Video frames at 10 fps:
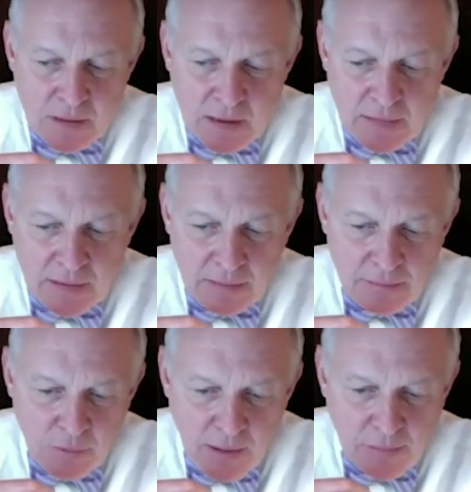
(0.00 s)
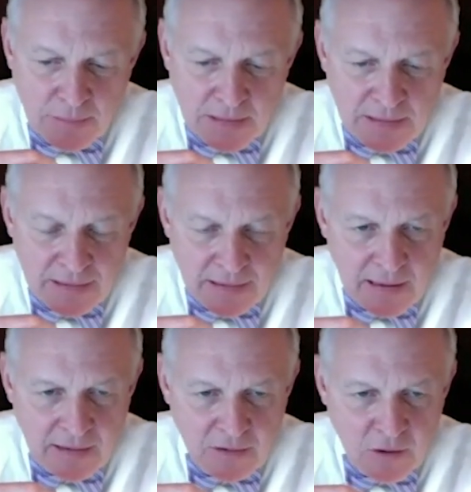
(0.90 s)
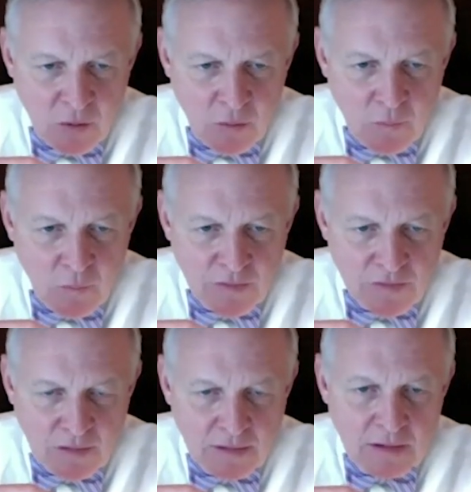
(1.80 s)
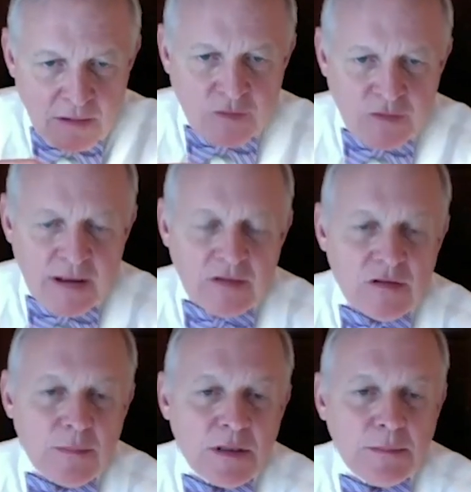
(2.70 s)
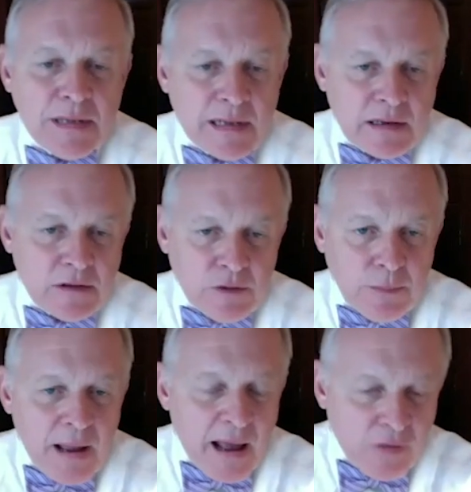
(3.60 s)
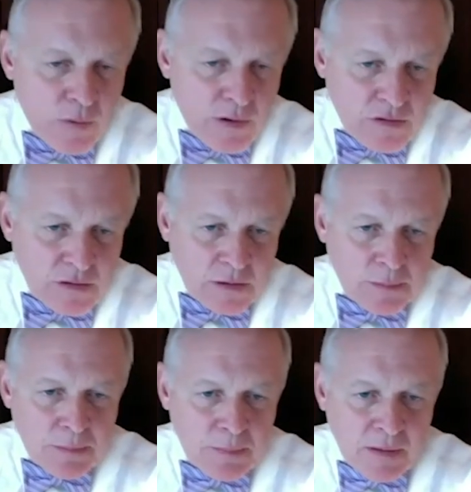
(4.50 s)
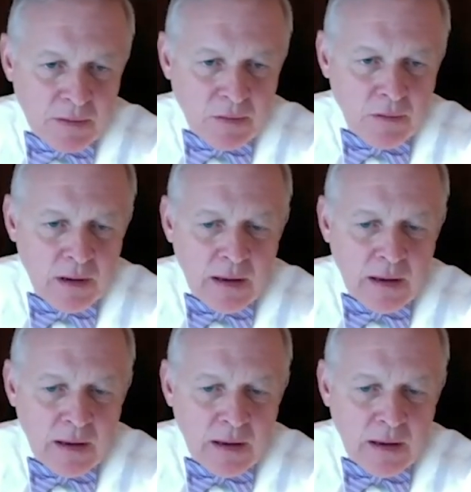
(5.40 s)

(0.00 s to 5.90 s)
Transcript: And then probably a decade ago, we started to understand some of the molecular pathways a little bit better.